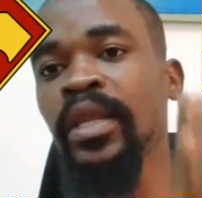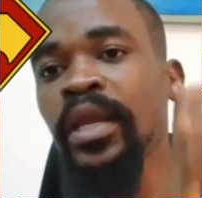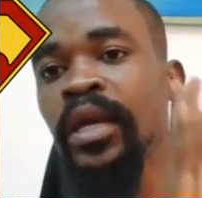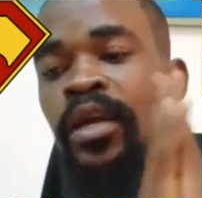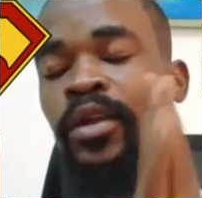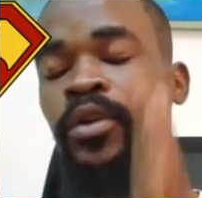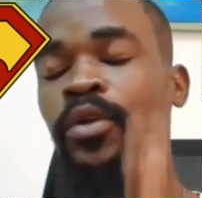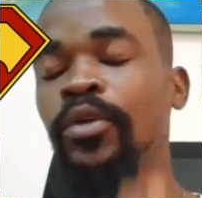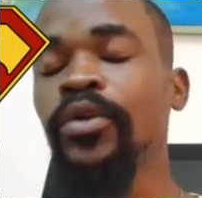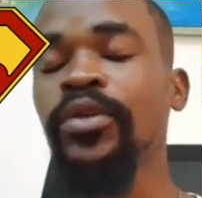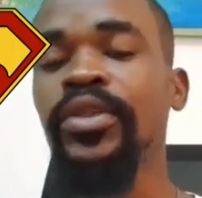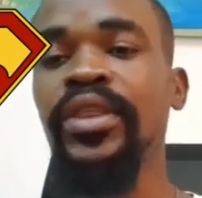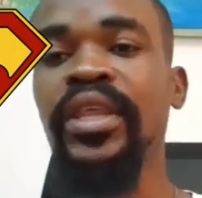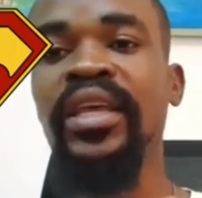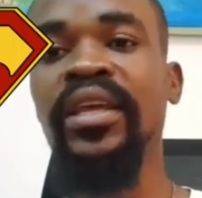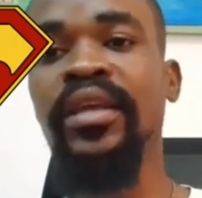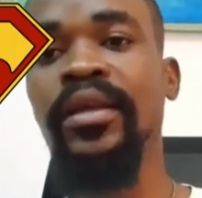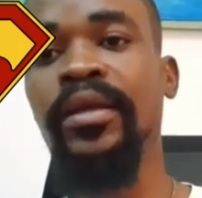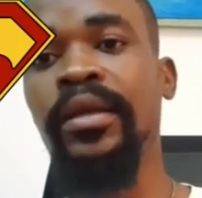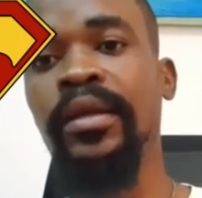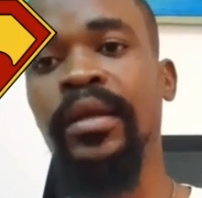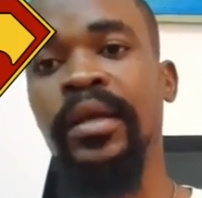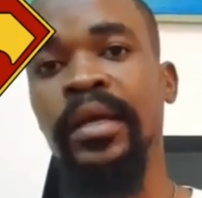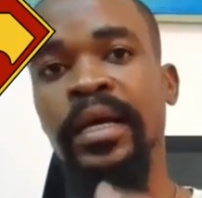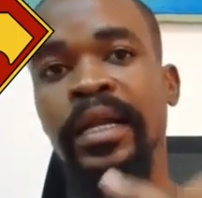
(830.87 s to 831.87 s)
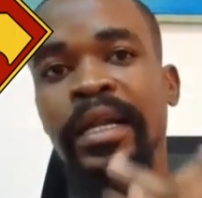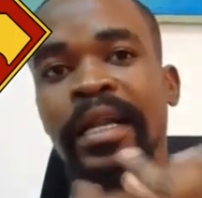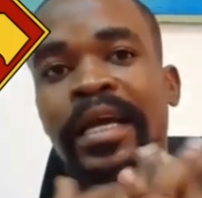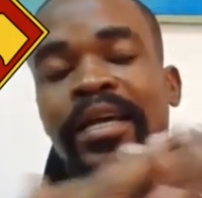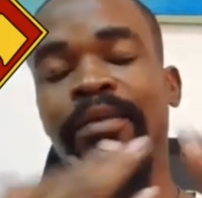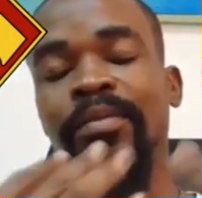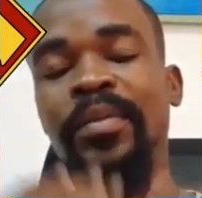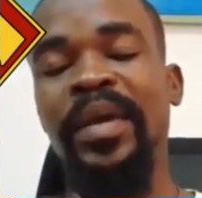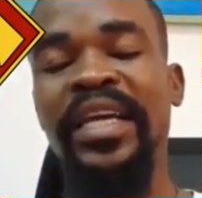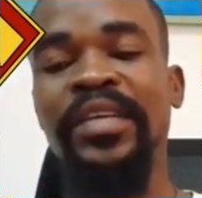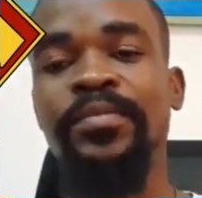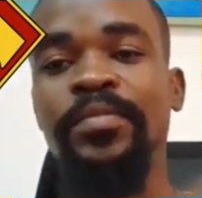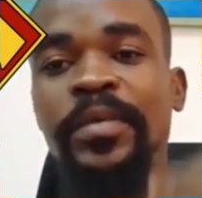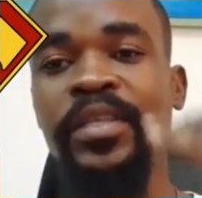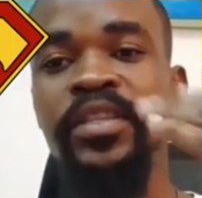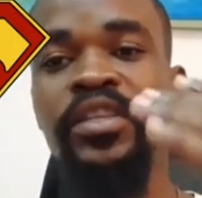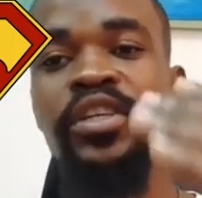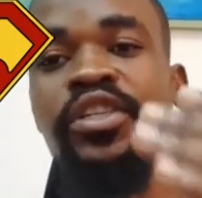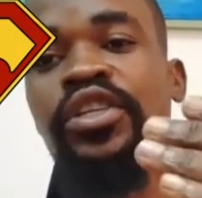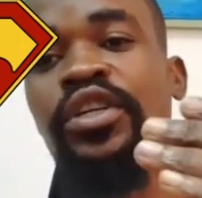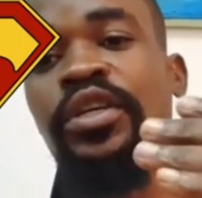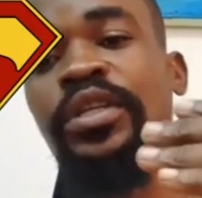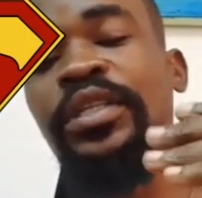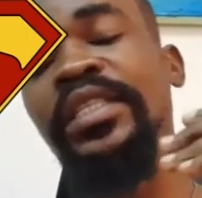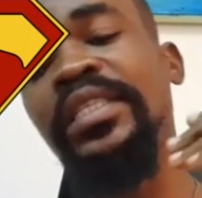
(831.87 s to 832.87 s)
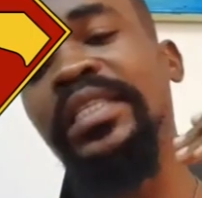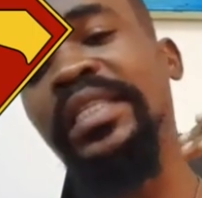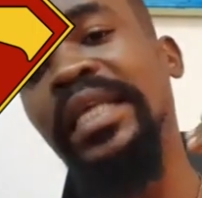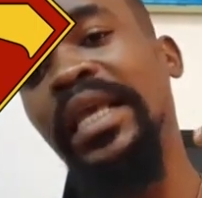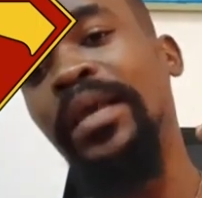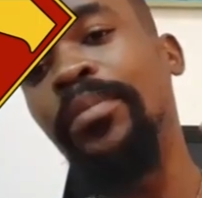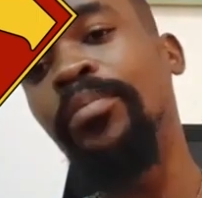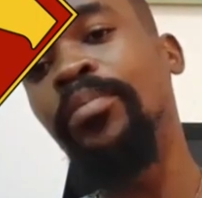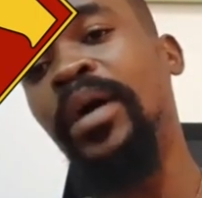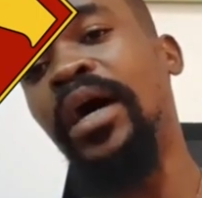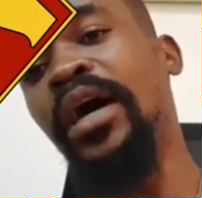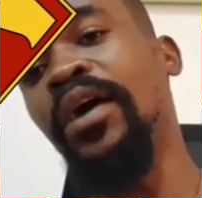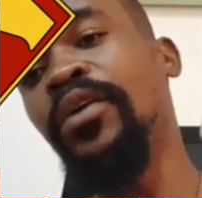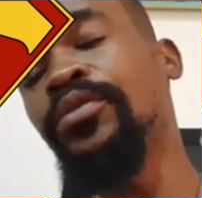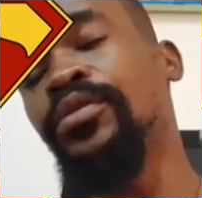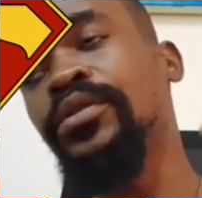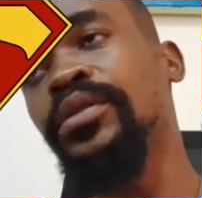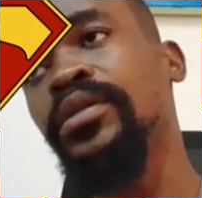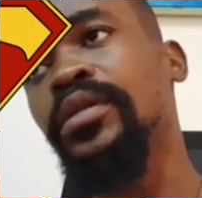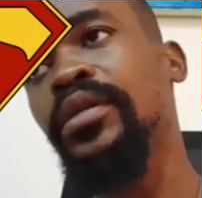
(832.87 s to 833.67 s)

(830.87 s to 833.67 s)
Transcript: Another thing, my expectations about